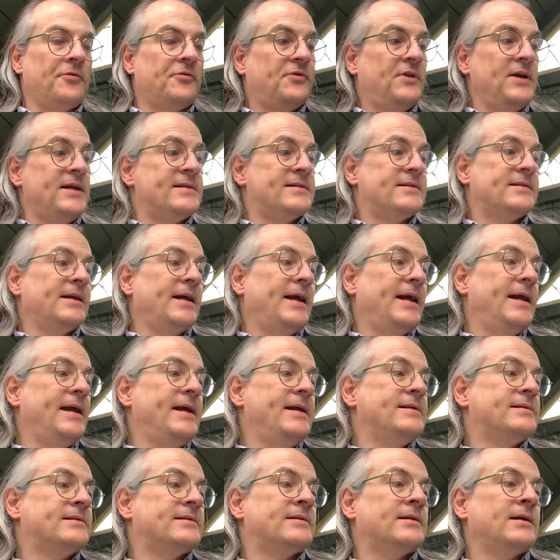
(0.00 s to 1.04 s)
This
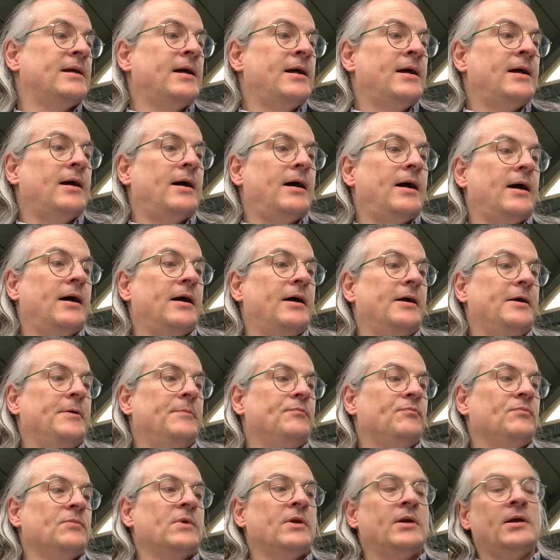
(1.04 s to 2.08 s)
is
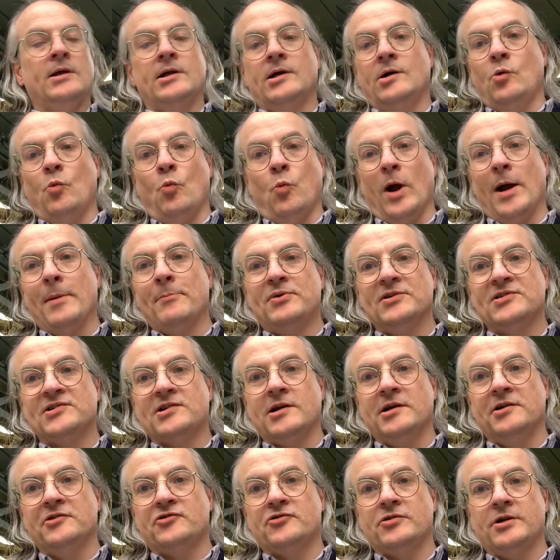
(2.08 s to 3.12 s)
Wampus
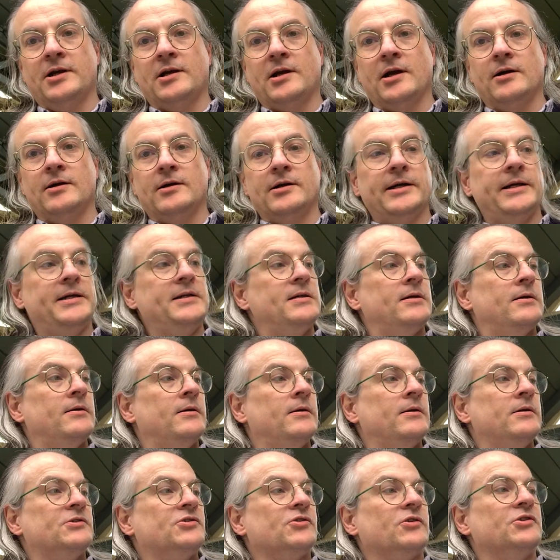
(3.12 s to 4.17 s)
Country Guide,
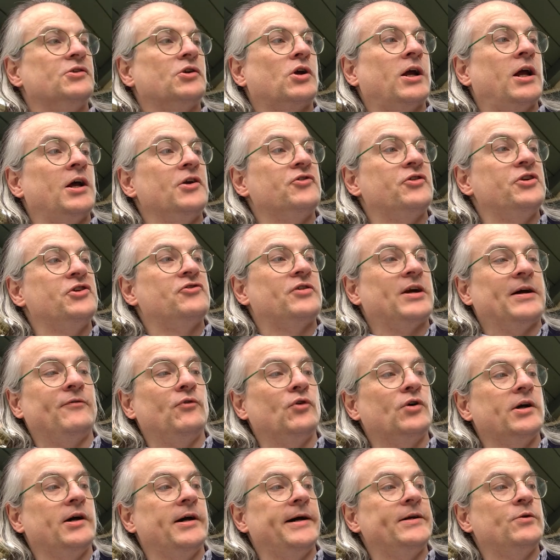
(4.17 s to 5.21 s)
Country
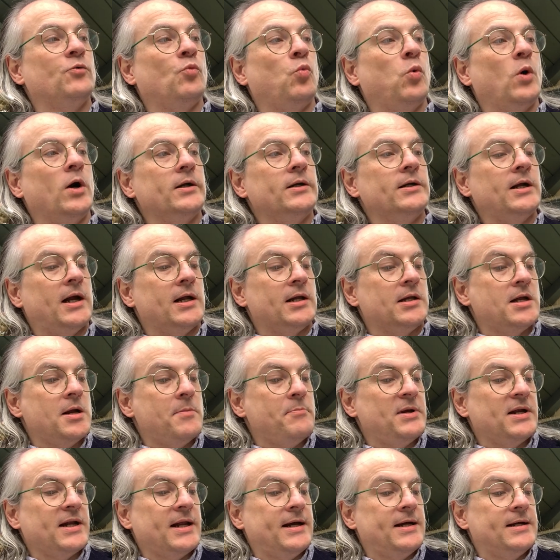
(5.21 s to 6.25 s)
Travel Guide 1,
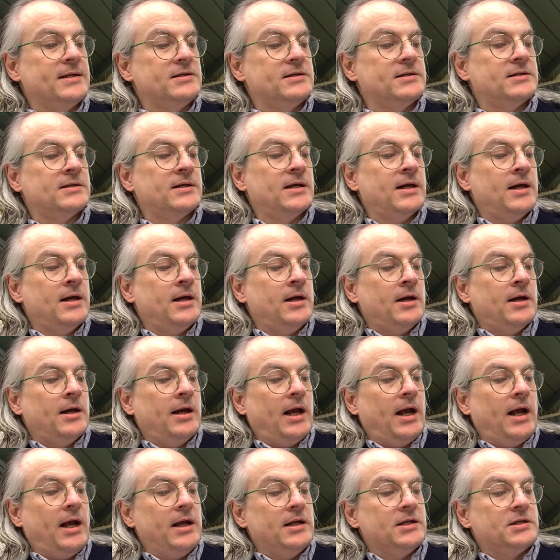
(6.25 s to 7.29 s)
Lumberlands.
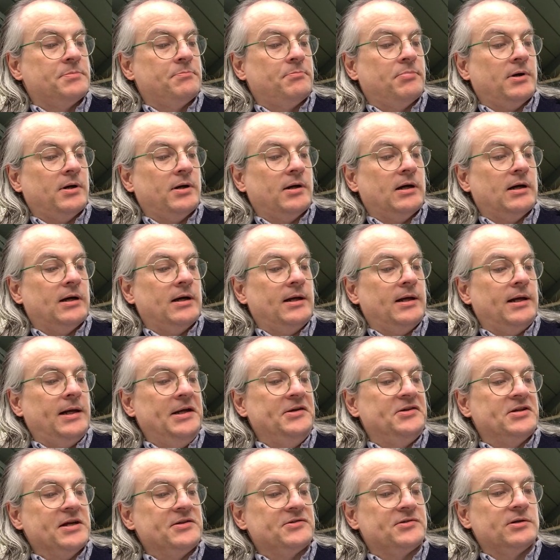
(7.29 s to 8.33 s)
It's by
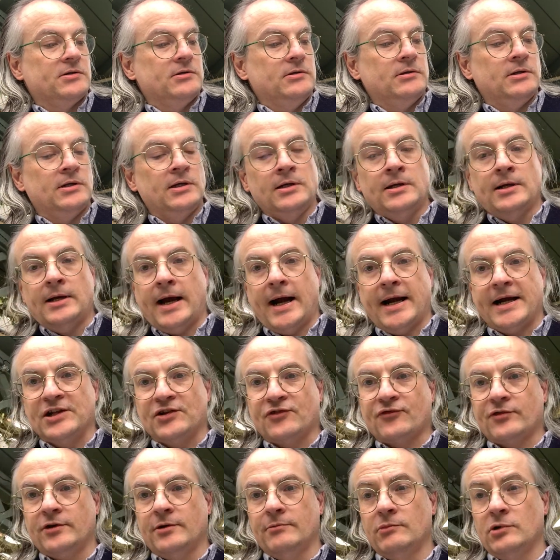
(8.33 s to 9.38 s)
E. Jensen, and
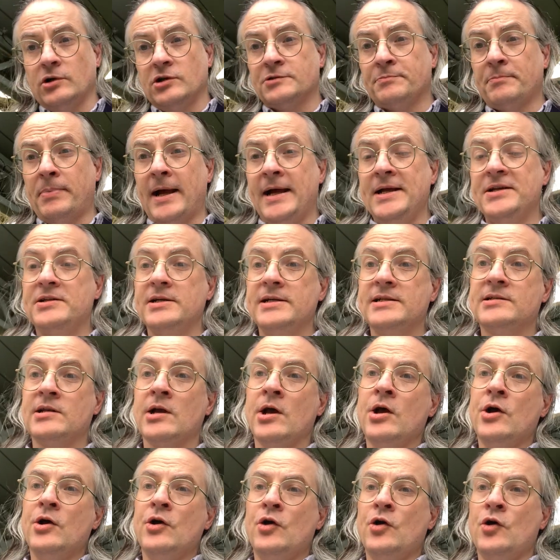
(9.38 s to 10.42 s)
it's from Lost Pages,
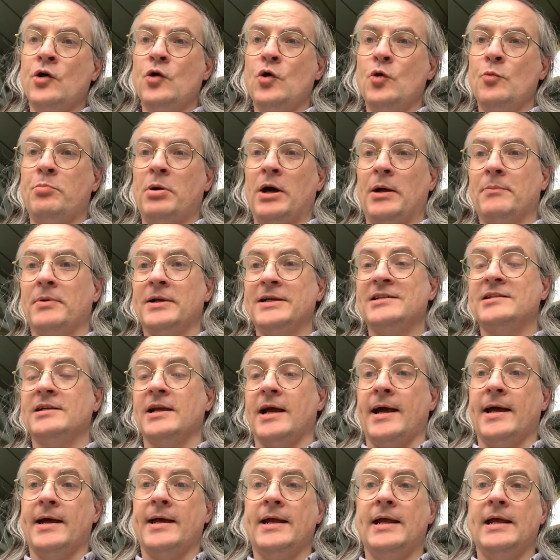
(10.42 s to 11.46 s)
who publish
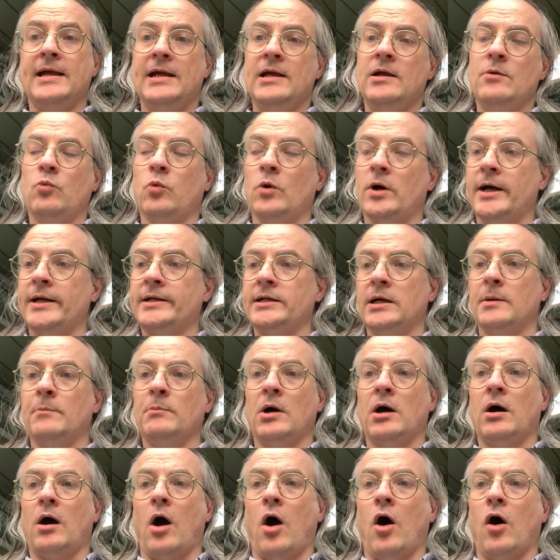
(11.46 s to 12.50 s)
a wide
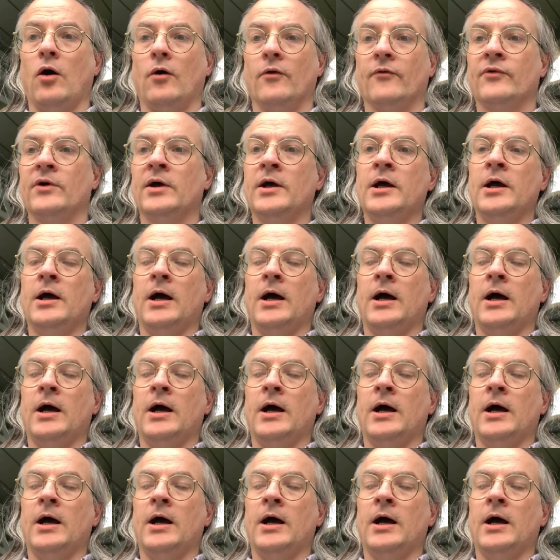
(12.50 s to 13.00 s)
number of